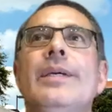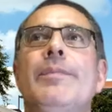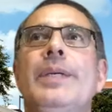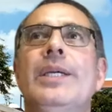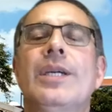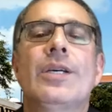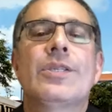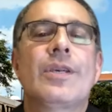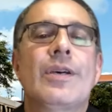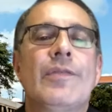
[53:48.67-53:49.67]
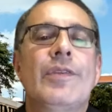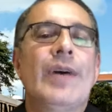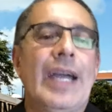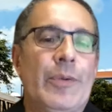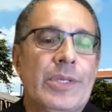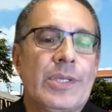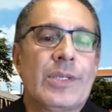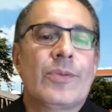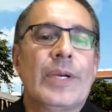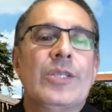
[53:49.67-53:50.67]
because of the
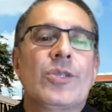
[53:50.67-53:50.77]
virus, right?